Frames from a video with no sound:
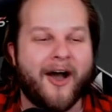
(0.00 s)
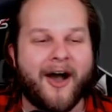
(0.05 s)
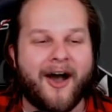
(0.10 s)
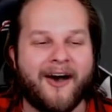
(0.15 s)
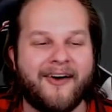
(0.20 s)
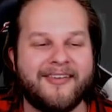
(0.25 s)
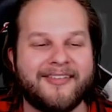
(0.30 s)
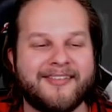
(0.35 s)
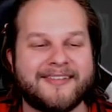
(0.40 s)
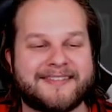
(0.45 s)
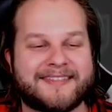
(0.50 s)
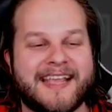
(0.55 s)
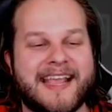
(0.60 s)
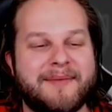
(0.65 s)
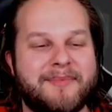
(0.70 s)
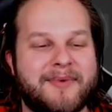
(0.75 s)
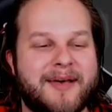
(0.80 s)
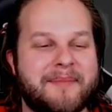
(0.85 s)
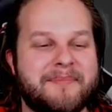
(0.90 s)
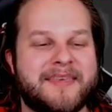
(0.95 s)
On the
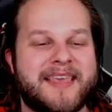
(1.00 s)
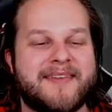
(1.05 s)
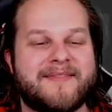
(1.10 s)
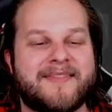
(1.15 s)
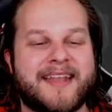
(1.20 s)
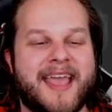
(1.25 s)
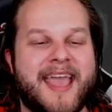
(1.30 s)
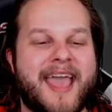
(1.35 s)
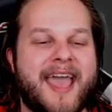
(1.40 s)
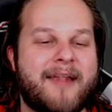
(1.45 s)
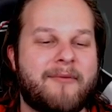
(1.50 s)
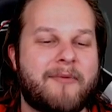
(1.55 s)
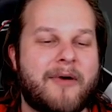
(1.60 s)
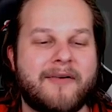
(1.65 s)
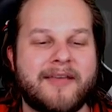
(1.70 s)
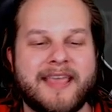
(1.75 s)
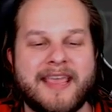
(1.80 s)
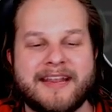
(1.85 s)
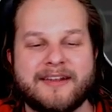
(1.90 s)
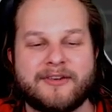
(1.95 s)
table, I'm giving a head while
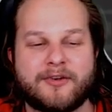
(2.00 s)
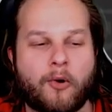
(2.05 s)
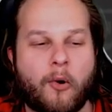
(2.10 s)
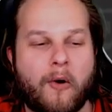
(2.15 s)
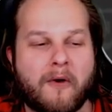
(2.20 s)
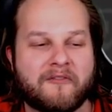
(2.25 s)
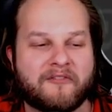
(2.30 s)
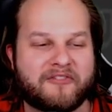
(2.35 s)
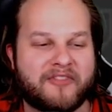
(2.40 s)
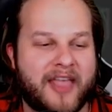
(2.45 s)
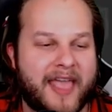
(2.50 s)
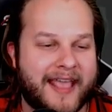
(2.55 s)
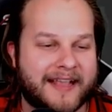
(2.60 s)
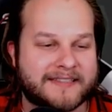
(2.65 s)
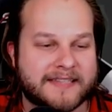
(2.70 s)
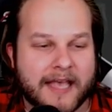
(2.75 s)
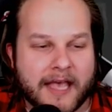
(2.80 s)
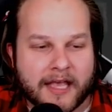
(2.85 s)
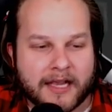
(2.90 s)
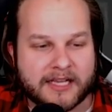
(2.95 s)
we eating
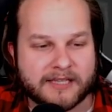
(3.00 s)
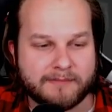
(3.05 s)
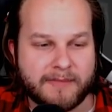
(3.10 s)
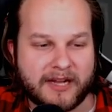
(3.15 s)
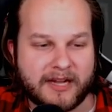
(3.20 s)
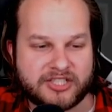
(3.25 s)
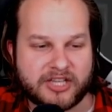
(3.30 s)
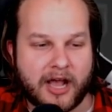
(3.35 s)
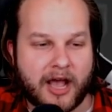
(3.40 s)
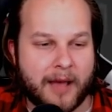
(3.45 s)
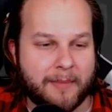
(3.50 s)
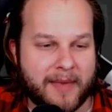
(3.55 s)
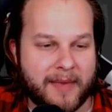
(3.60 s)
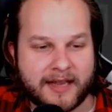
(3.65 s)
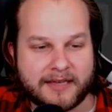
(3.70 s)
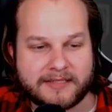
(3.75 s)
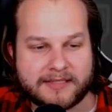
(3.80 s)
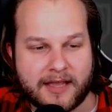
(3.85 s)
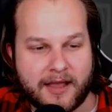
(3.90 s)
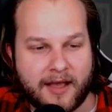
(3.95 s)
cornflakes because my job
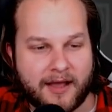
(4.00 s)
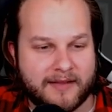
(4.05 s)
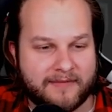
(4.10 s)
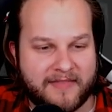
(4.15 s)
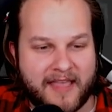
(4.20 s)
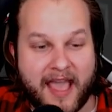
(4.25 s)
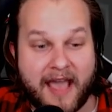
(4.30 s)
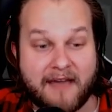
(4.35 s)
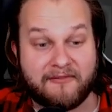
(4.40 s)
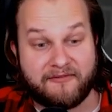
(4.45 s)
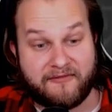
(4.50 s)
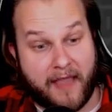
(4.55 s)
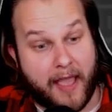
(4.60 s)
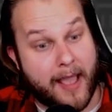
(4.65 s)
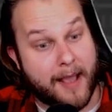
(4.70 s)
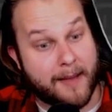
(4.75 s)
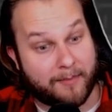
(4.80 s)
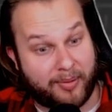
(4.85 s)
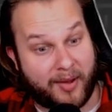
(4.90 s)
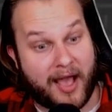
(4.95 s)
ain't done if that
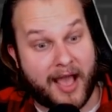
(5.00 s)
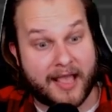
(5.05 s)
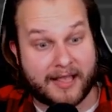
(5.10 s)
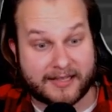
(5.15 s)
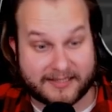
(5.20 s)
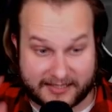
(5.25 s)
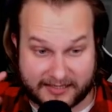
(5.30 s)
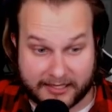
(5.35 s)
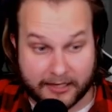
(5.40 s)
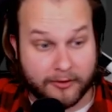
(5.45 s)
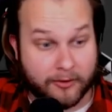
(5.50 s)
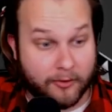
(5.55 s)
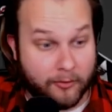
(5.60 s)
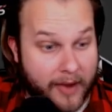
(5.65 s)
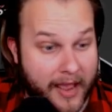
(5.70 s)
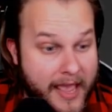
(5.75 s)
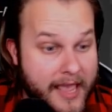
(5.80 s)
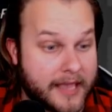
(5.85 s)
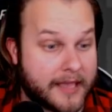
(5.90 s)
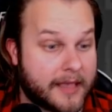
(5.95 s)
vampire's still
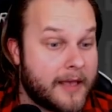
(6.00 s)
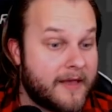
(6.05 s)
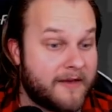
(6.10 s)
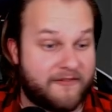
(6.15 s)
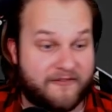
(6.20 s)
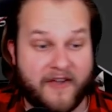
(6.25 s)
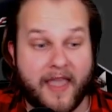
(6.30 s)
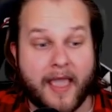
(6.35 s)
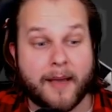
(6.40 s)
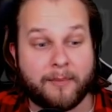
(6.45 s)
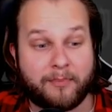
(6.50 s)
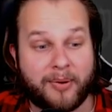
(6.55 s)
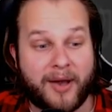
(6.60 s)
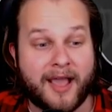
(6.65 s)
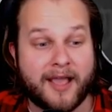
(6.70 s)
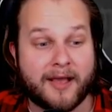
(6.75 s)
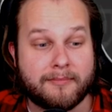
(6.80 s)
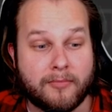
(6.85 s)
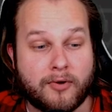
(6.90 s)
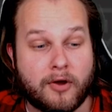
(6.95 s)
awake.
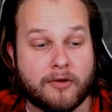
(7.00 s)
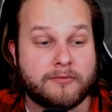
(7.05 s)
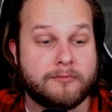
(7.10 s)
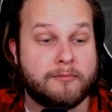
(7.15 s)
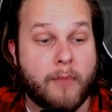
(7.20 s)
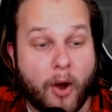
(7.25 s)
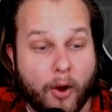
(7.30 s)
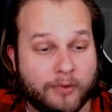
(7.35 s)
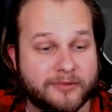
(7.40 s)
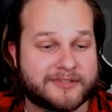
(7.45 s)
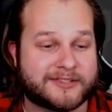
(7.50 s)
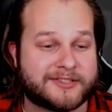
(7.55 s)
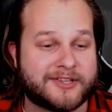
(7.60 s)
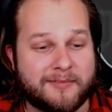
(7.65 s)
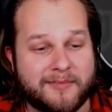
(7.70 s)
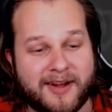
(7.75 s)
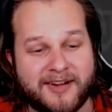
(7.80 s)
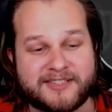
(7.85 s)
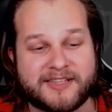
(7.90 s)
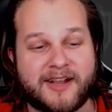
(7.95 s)
Vampire mo- moans so
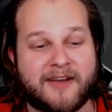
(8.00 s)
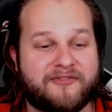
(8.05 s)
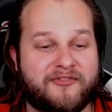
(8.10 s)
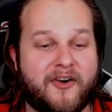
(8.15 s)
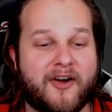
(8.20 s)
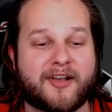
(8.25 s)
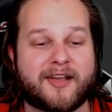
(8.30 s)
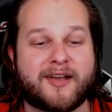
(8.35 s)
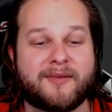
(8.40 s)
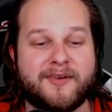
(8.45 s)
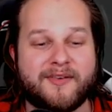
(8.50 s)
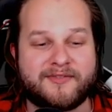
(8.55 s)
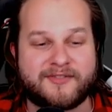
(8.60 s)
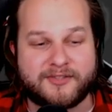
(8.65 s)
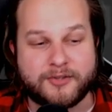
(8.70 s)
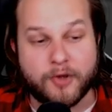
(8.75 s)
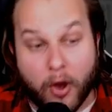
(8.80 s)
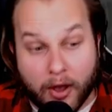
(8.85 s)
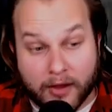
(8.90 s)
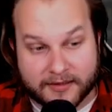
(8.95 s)
much I fuck him with
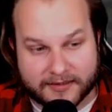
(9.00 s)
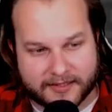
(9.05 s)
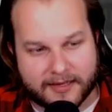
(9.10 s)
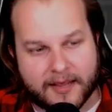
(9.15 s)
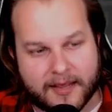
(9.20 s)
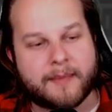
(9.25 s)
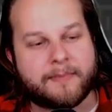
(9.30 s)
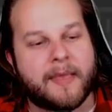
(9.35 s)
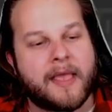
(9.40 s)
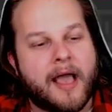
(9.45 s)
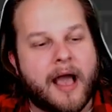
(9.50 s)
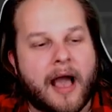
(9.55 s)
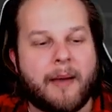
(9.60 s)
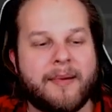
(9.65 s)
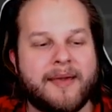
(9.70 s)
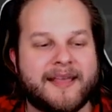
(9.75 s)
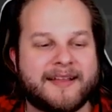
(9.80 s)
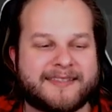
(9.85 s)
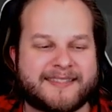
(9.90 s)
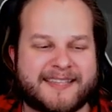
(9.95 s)
dog tape. I'm
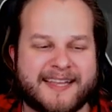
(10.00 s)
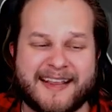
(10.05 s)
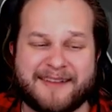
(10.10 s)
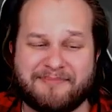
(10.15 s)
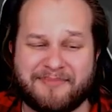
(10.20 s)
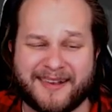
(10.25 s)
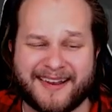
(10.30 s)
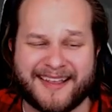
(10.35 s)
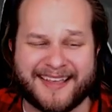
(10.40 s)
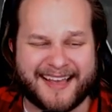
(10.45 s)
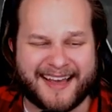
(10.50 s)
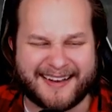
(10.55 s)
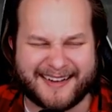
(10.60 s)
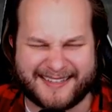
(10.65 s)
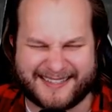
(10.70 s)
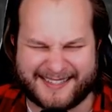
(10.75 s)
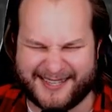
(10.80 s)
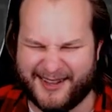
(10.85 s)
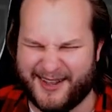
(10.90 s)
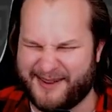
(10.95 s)
18, but I got a
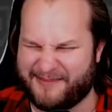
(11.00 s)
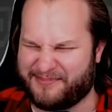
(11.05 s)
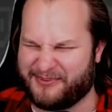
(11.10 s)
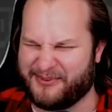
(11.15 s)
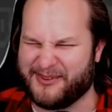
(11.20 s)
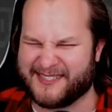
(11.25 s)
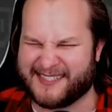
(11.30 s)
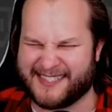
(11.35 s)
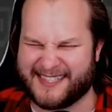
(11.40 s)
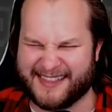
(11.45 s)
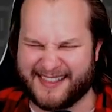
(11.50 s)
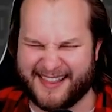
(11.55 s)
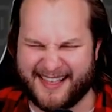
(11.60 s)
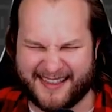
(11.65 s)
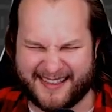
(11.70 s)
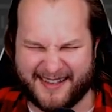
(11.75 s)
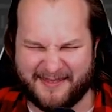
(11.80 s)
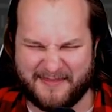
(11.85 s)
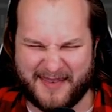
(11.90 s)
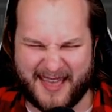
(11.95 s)
tight pussy
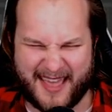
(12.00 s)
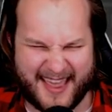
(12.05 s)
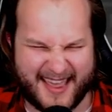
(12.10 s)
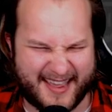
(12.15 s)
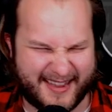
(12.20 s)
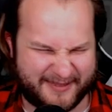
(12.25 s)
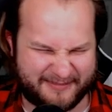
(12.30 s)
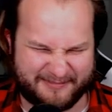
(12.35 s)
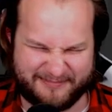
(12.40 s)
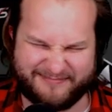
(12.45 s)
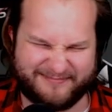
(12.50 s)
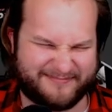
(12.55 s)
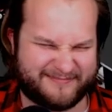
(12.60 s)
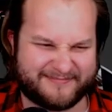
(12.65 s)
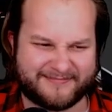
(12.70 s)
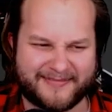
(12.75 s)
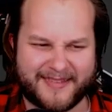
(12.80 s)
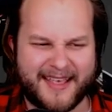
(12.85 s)
like I'm 8. Mm.